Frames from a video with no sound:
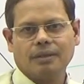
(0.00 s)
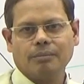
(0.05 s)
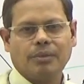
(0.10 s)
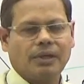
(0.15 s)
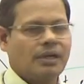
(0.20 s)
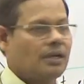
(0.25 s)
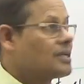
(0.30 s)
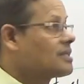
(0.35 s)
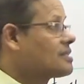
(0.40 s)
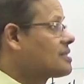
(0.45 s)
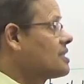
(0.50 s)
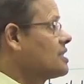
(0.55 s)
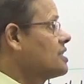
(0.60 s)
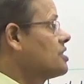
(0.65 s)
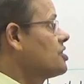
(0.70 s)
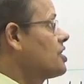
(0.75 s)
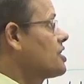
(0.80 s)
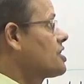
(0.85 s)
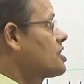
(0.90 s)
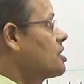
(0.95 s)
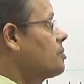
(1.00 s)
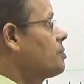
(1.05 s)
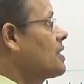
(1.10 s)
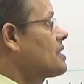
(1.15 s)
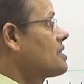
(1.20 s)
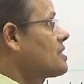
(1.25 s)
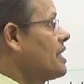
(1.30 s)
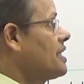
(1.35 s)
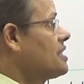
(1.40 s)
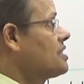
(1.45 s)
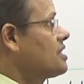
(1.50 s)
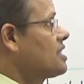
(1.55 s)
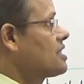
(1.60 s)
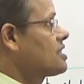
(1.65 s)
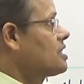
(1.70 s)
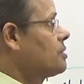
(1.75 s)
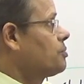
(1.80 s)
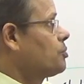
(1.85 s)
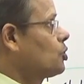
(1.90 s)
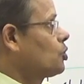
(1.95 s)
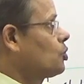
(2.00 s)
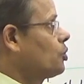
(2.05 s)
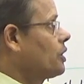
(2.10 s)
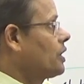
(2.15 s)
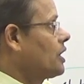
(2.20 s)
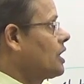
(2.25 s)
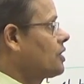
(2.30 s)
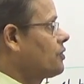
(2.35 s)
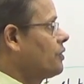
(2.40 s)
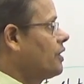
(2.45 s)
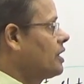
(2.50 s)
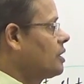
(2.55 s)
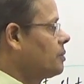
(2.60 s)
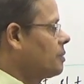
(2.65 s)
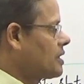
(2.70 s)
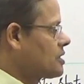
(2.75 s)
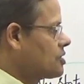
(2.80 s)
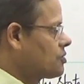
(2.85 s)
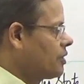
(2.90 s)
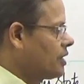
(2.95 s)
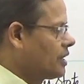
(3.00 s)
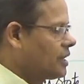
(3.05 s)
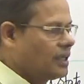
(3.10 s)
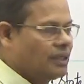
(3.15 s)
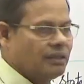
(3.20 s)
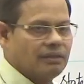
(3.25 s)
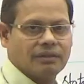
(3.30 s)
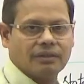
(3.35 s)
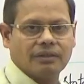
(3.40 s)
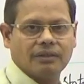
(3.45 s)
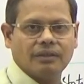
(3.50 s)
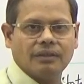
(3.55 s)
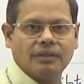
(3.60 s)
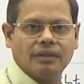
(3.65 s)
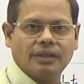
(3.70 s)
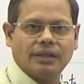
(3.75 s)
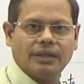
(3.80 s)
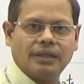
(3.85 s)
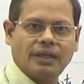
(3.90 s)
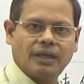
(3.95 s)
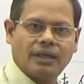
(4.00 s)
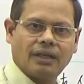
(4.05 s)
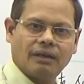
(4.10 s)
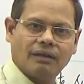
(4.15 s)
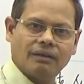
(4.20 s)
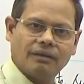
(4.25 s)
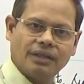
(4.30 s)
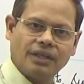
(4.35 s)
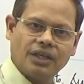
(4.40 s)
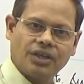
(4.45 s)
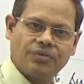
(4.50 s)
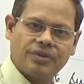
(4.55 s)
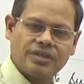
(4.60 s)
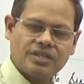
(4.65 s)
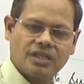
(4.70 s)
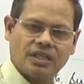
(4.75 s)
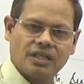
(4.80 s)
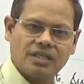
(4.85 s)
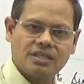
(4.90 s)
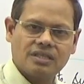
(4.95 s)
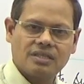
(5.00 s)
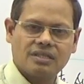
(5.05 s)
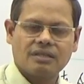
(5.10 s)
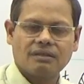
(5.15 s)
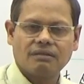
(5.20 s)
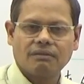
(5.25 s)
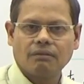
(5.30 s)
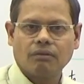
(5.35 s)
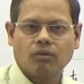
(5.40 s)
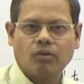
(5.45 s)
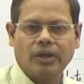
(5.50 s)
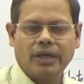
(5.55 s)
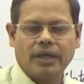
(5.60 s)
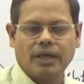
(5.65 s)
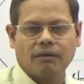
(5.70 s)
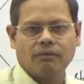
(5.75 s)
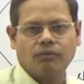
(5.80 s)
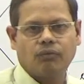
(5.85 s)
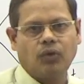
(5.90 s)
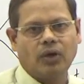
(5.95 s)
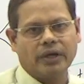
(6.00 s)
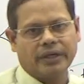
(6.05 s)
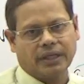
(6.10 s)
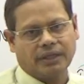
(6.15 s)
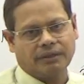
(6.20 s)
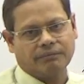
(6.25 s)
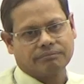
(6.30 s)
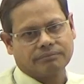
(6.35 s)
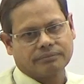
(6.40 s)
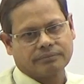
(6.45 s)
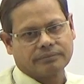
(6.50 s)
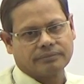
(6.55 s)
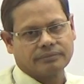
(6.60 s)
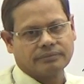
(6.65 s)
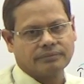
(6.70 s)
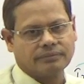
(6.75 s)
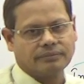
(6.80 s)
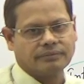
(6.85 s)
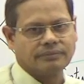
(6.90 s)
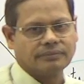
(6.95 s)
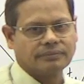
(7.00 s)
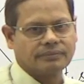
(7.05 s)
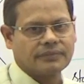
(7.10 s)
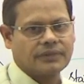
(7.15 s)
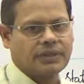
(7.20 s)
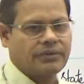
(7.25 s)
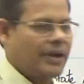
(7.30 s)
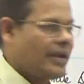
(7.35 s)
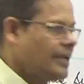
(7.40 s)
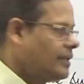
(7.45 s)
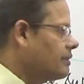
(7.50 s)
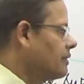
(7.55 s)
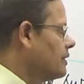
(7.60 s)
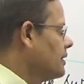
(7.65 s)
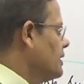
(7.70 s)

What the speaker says: Because CGST plus IGST put together 20 plus 20, here equation is clear, 40, right.